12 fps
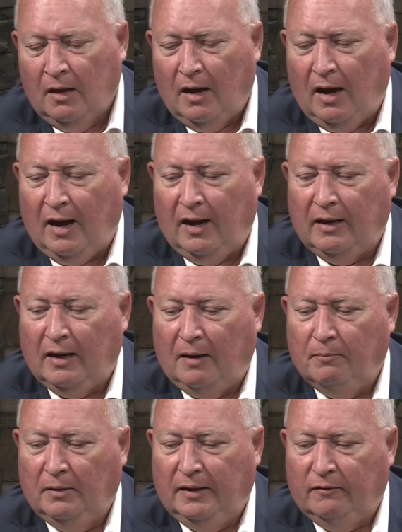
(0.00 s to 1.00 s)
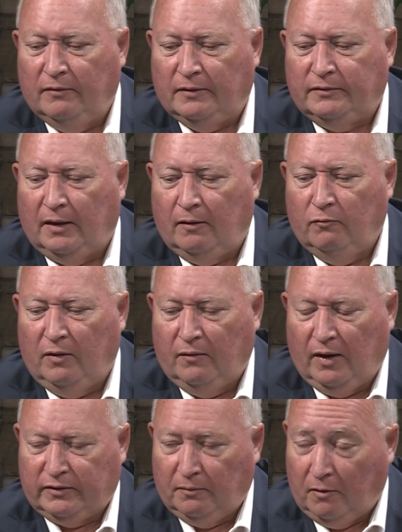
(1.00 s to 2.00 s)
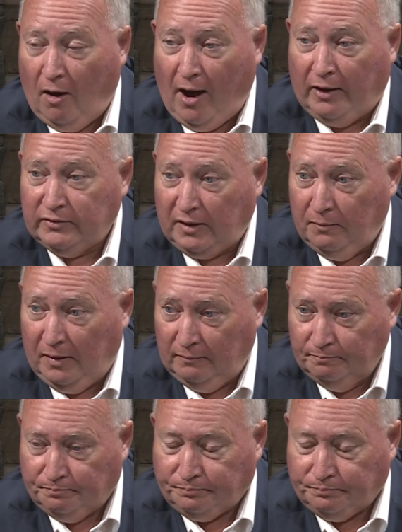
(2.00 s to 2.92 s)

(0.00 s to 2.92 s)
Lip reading: I believe that we've got some costs come in